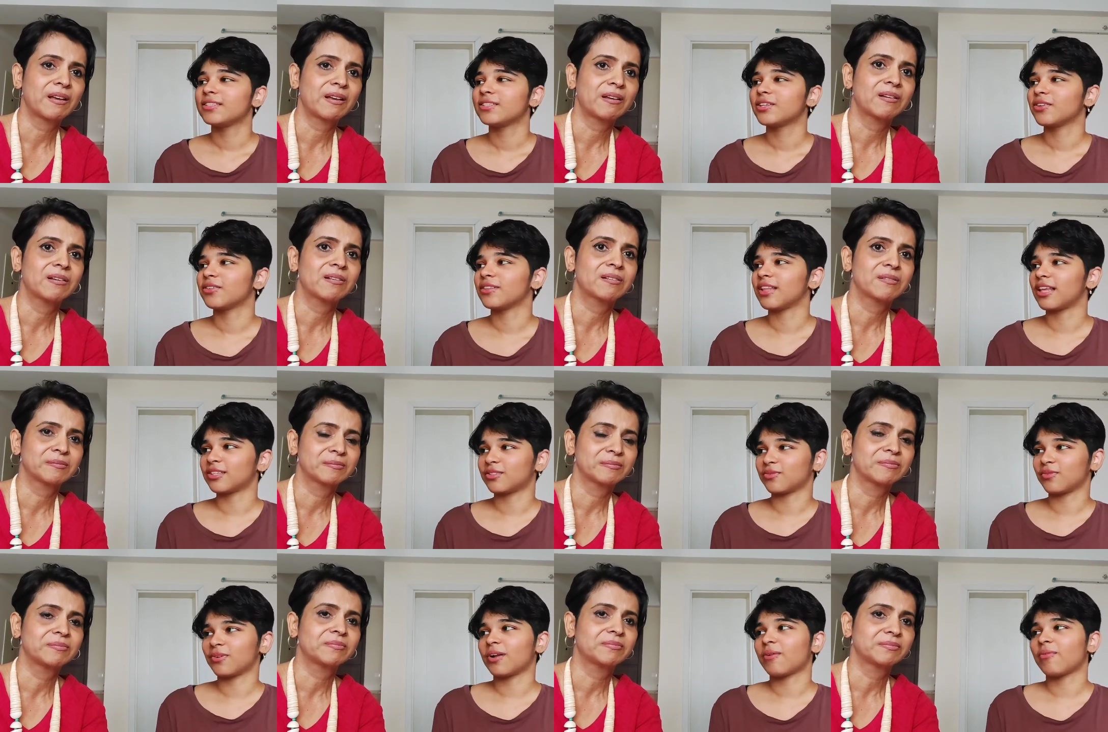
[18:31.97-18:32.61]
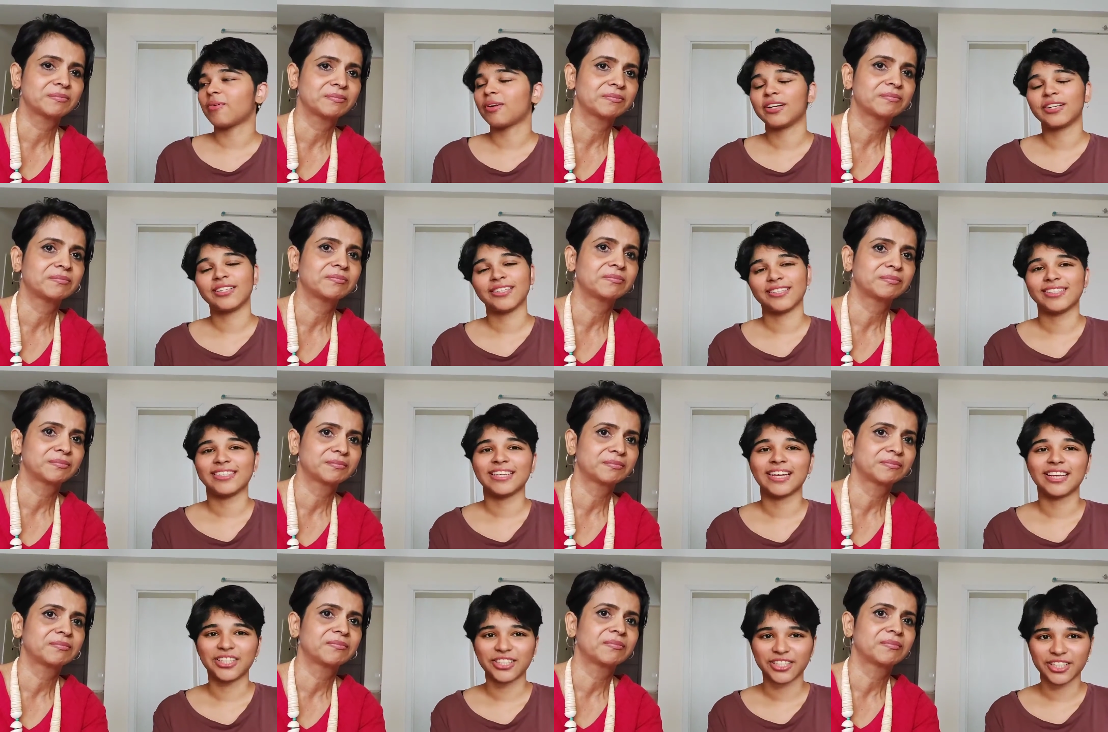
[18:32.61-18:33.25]
Speaker 1: So that's what I wanted to
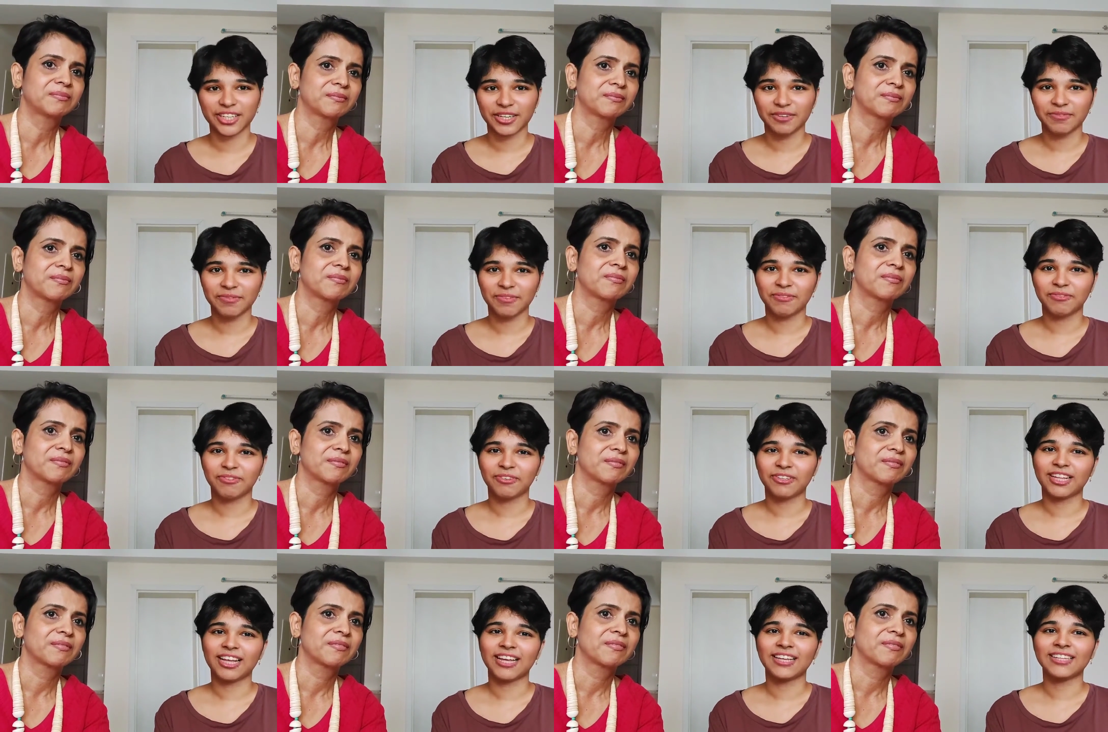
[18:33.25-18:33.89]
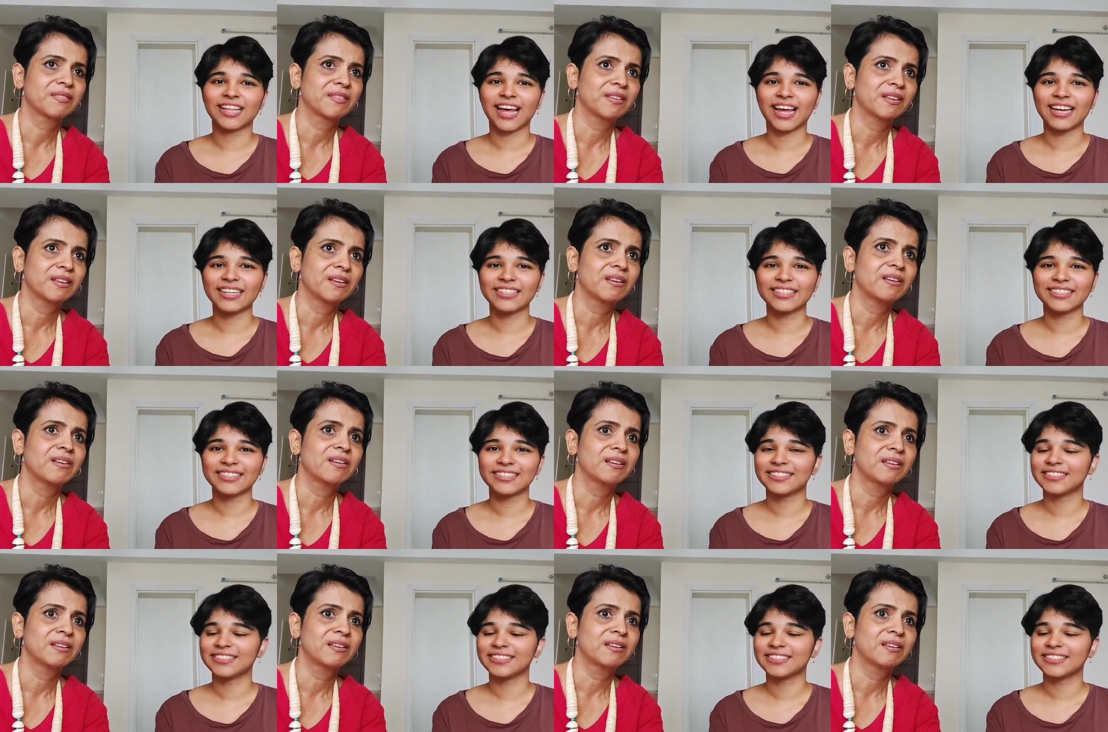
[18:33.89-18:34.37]
say, share before that. that.